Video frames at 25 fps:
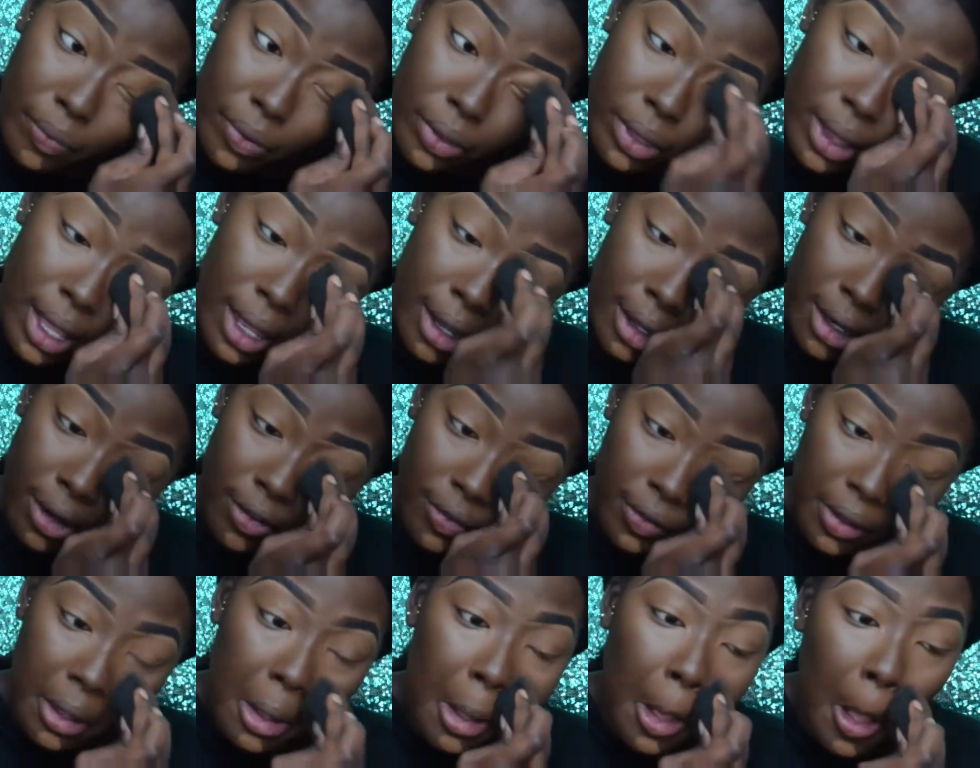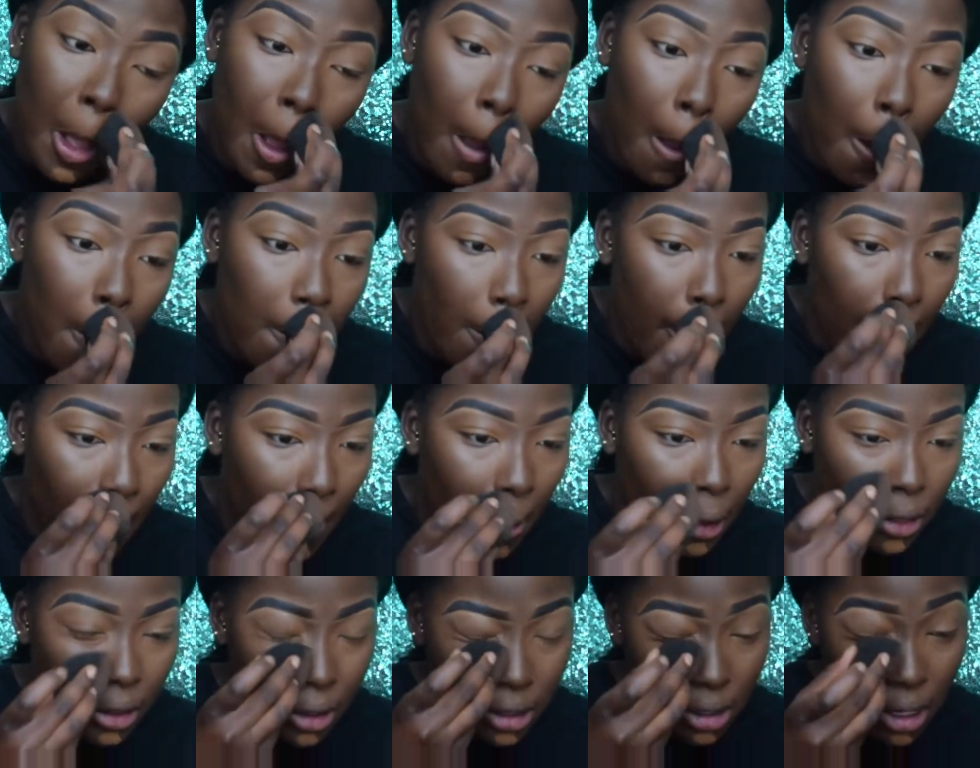They're gonna think, oh my
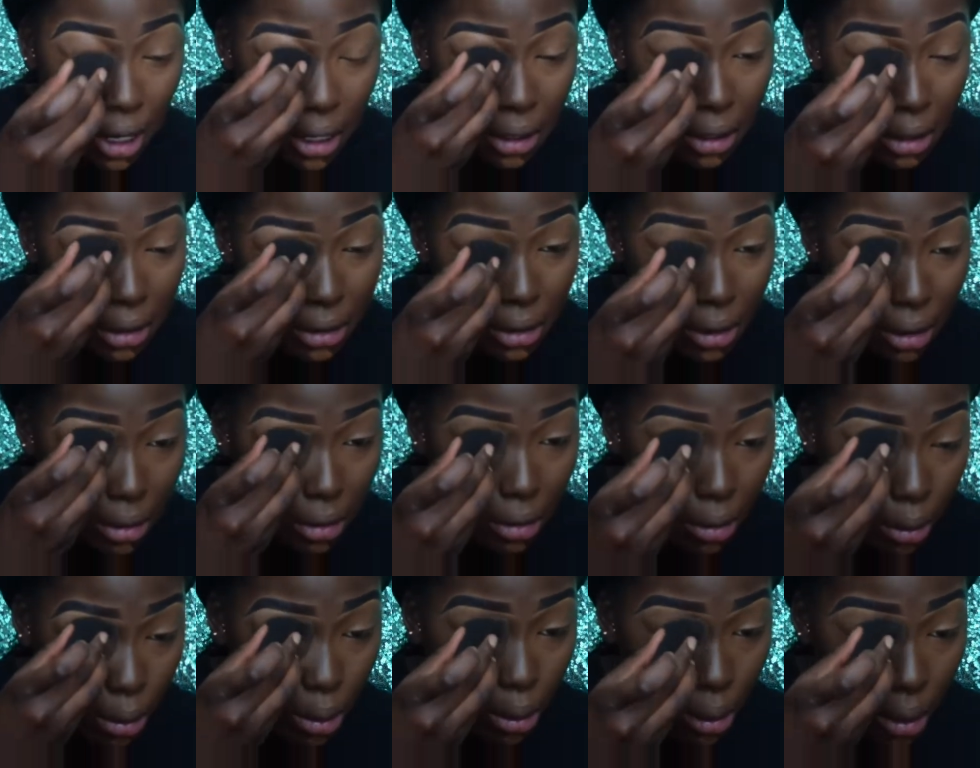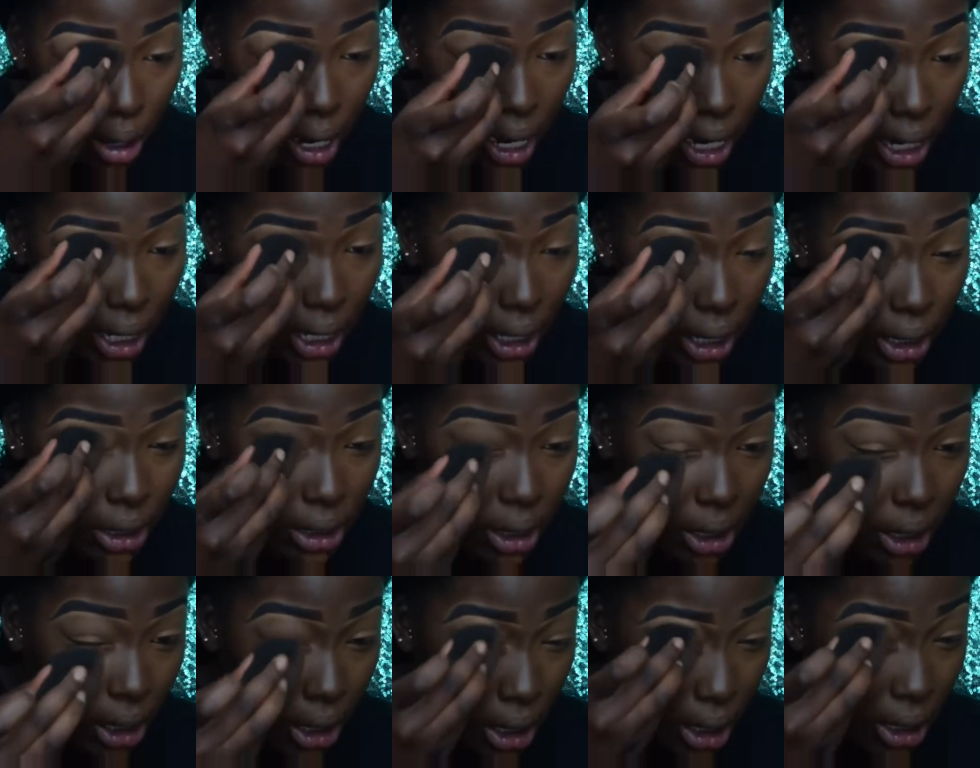god, this guy looks
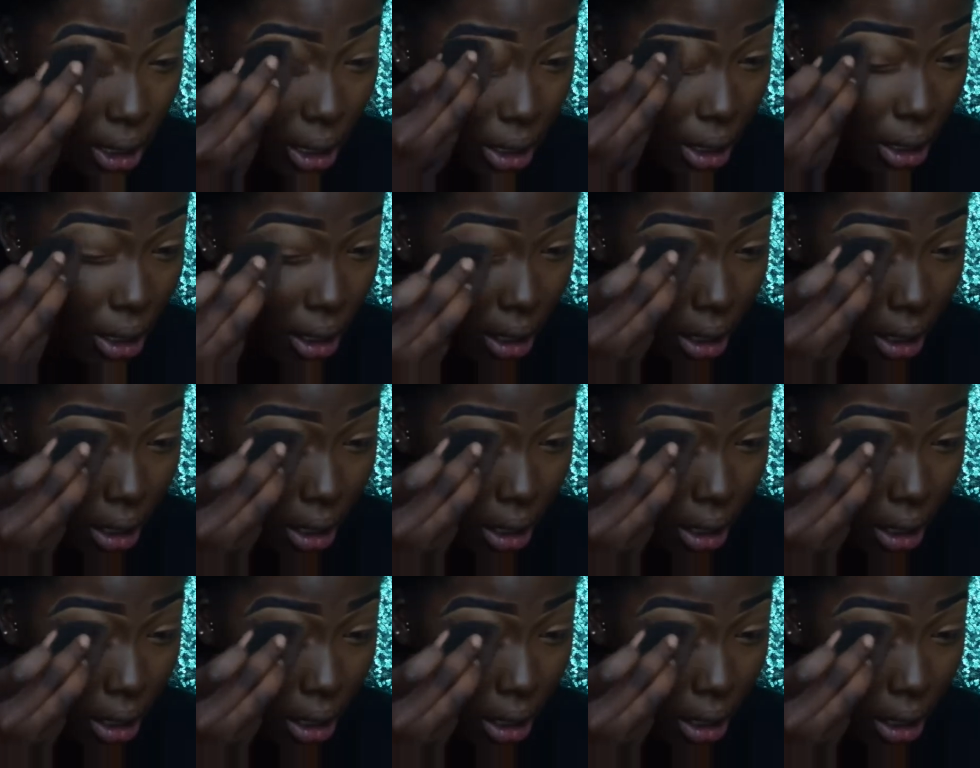crazy.